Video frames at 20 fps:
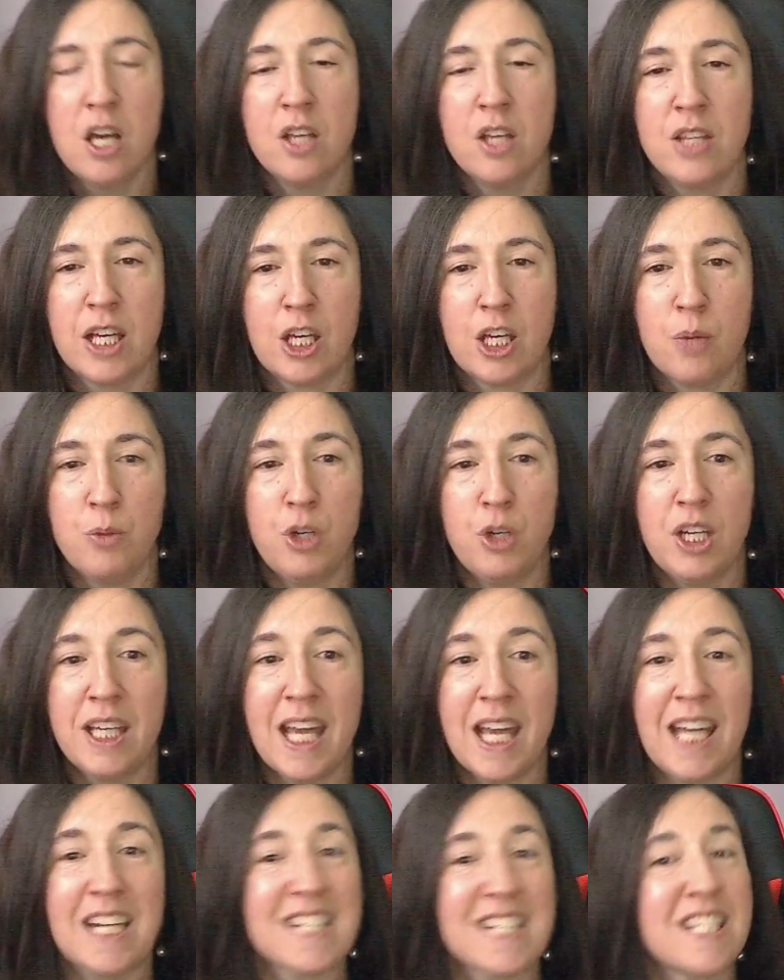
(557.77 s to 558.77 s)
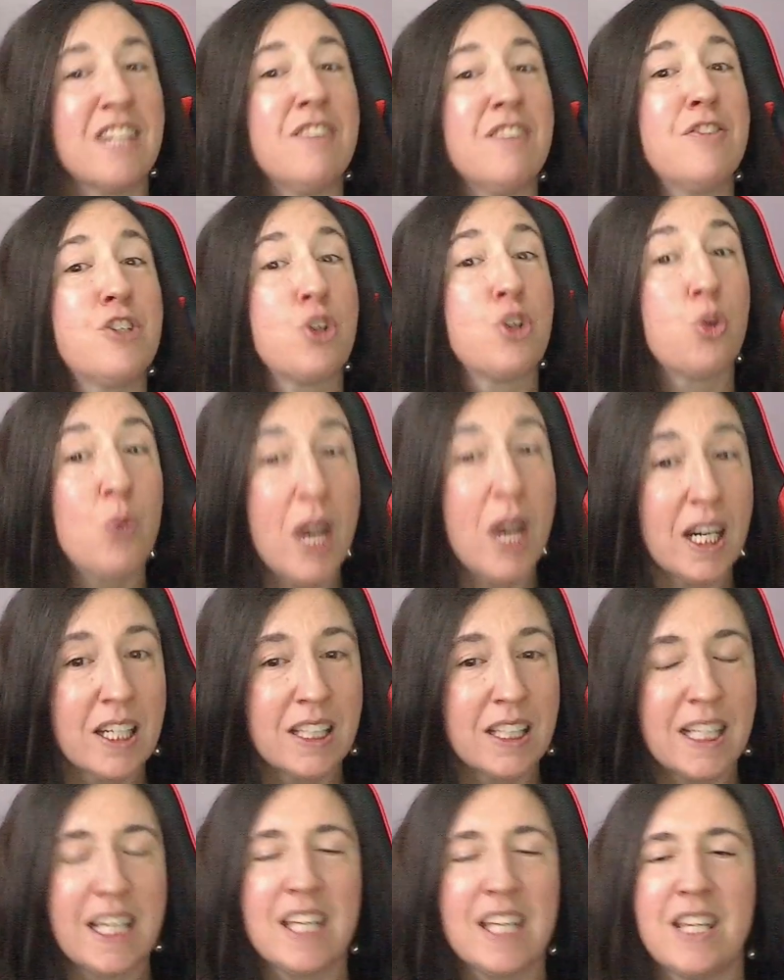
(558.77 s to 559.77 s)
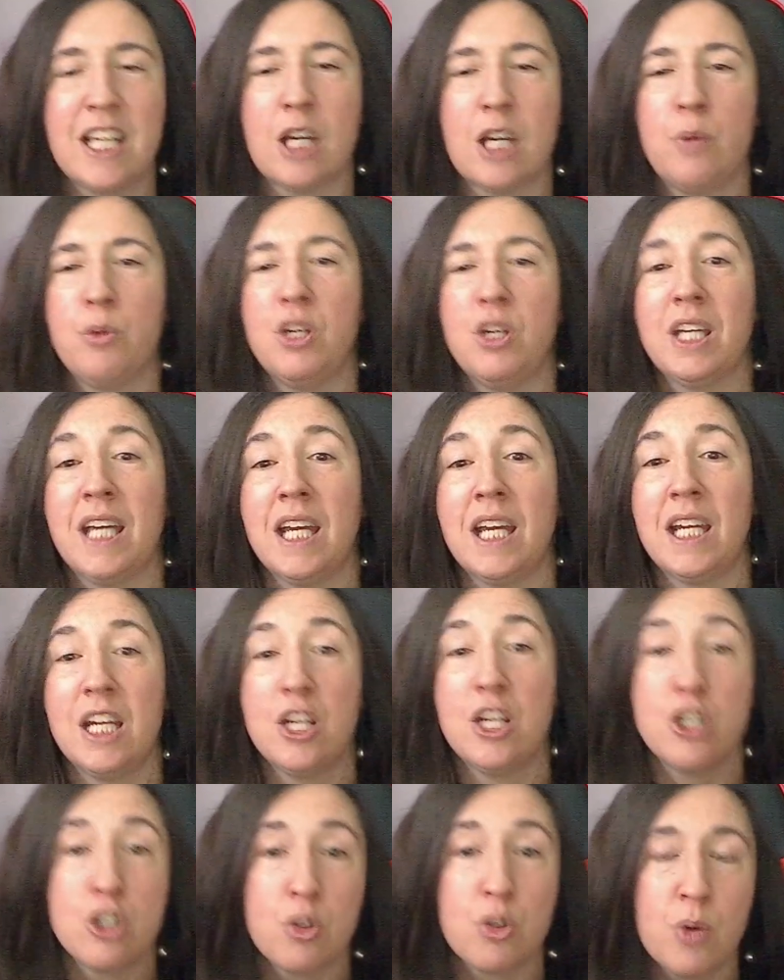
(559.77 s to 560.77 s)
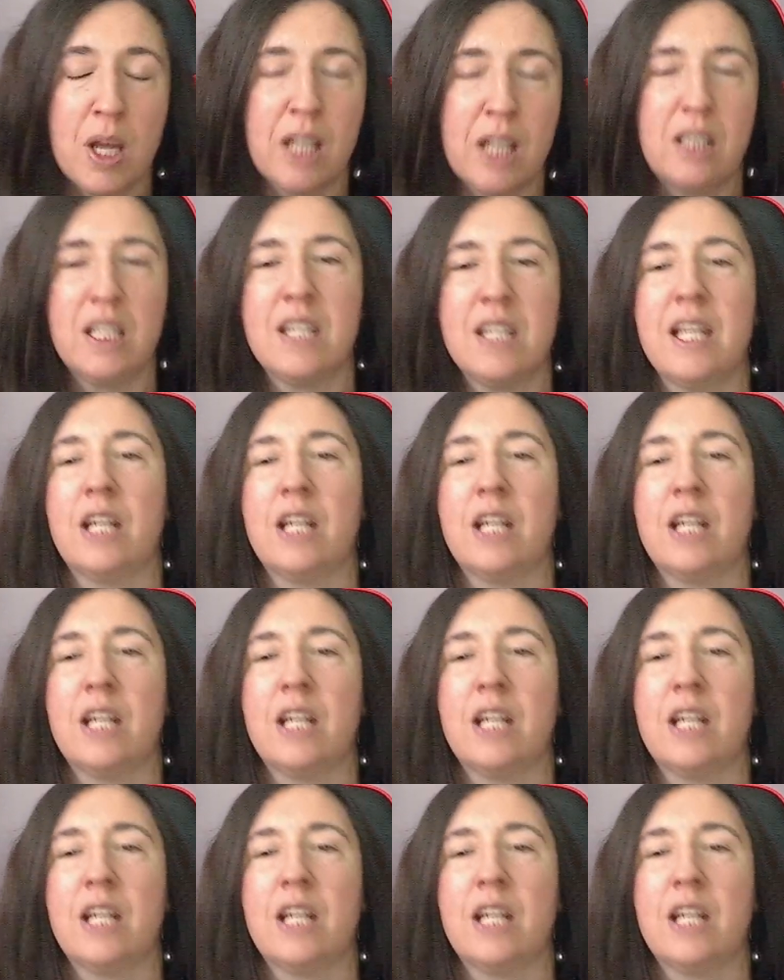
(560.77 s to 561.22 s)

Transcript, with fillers: They communicate instead of directly, they communicate indirectly.